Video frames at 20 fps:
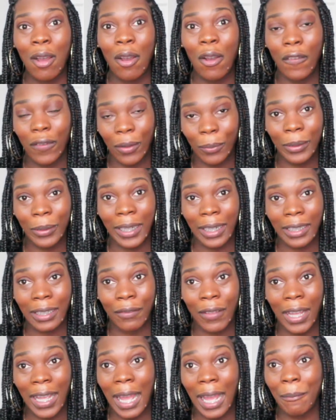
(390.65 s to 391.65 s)

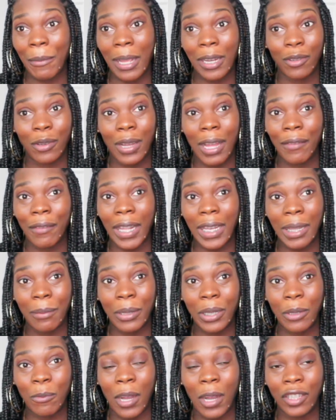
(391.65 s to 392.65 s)
overprotective I am. I don't have
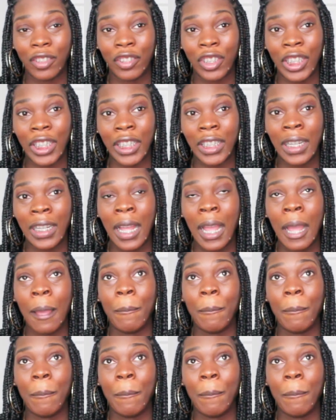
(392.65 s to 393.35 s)
anybody watch her.